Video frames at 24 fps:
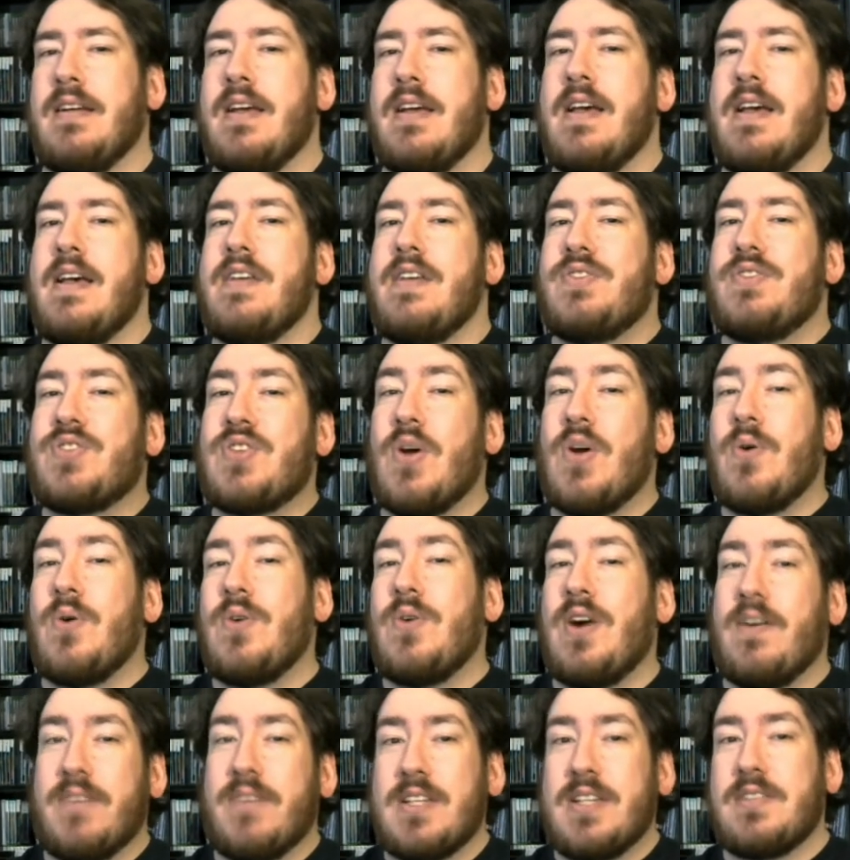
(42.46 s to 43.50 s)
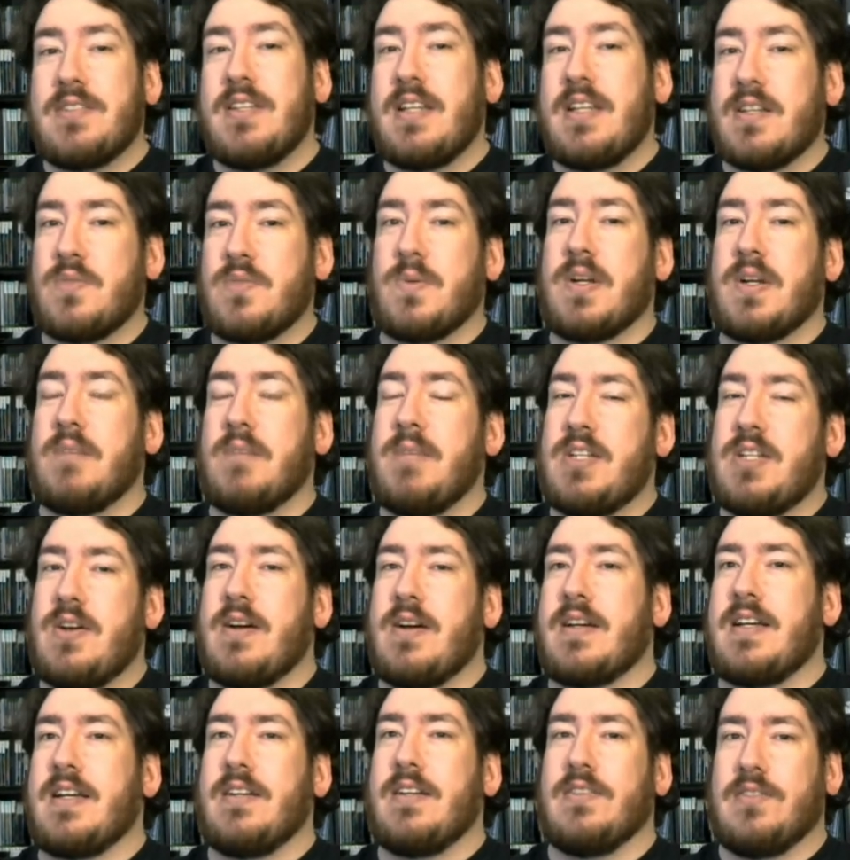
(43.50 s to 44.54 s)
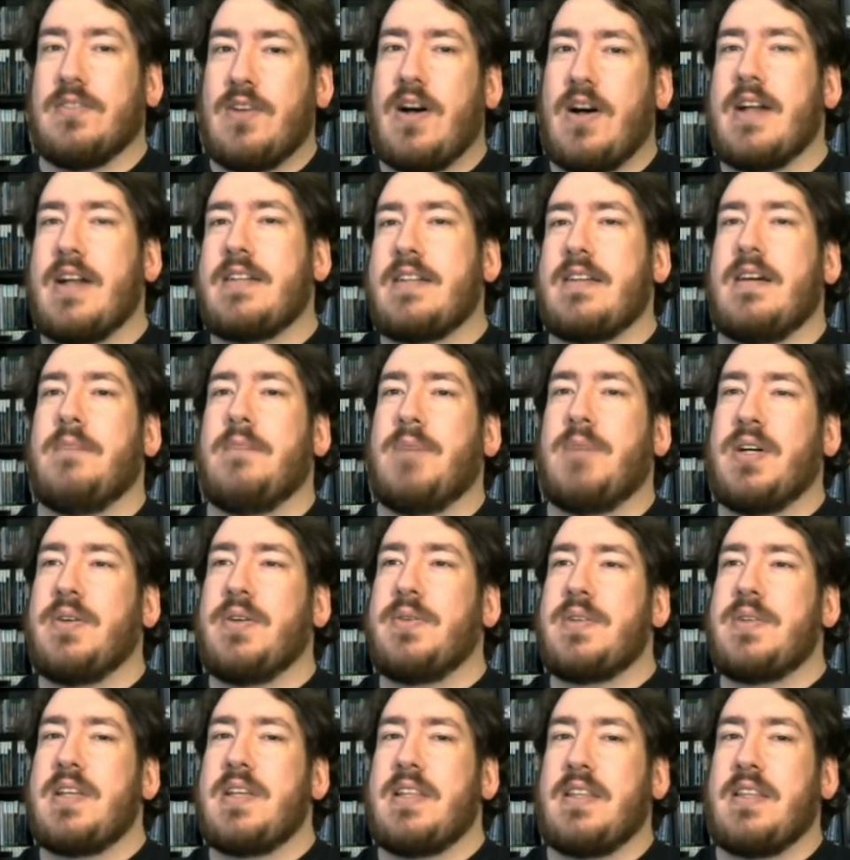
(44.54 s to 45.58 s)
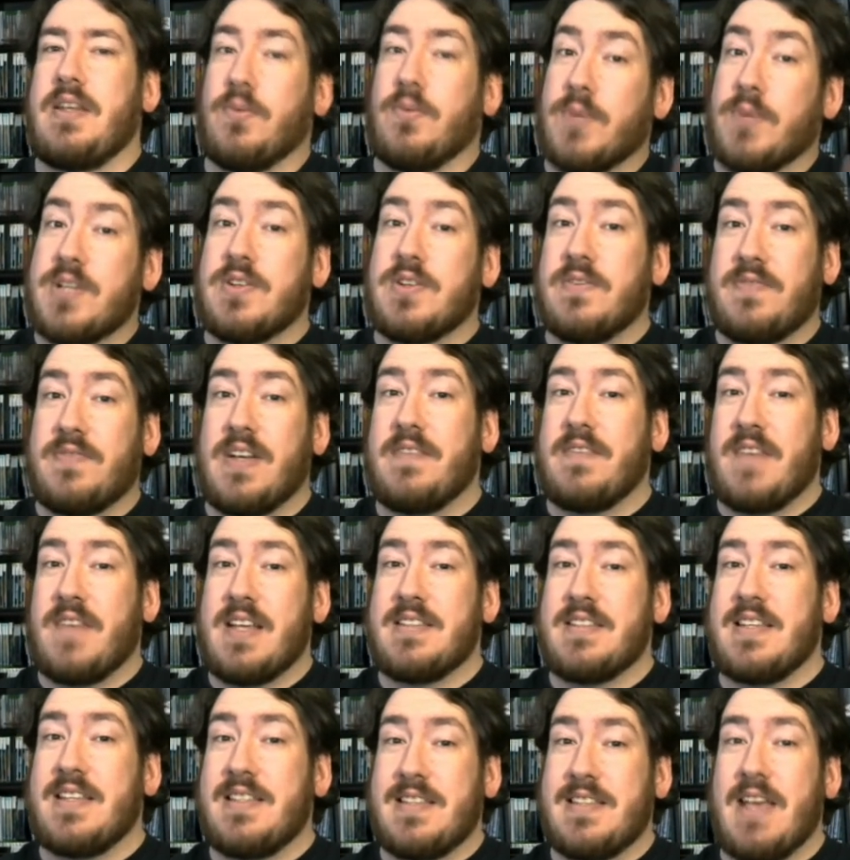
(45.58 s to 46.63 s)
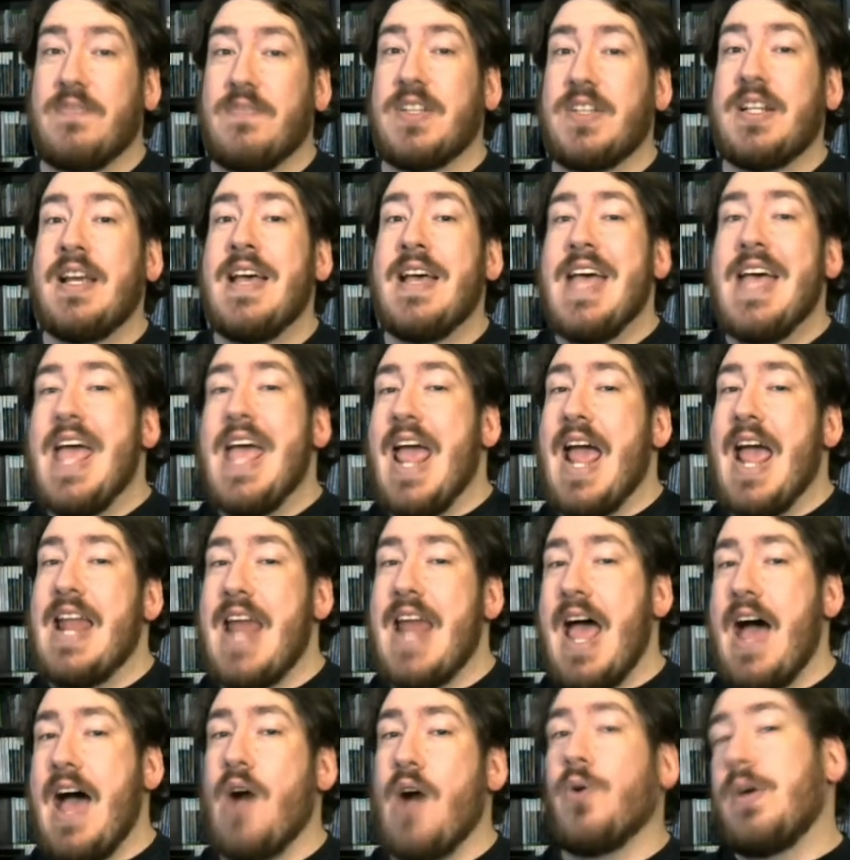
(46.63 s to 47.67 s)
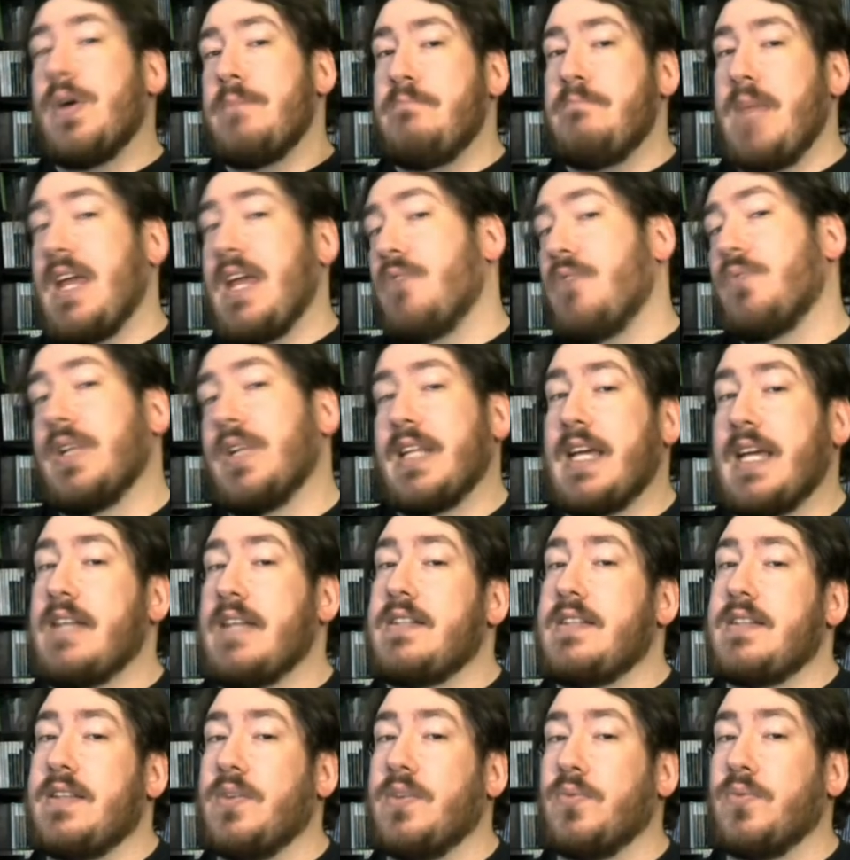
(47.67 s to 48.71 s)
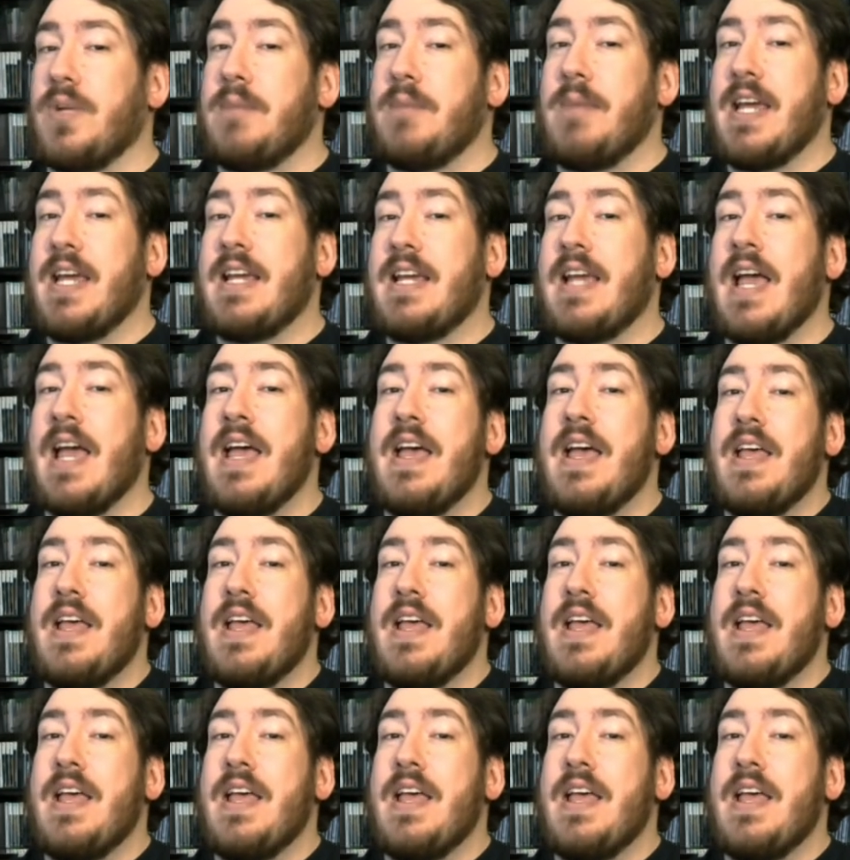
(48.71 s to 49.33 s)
So obviously, because we're going to be talking a lot about the original Final Fantasy VII and how it may relate to the remake,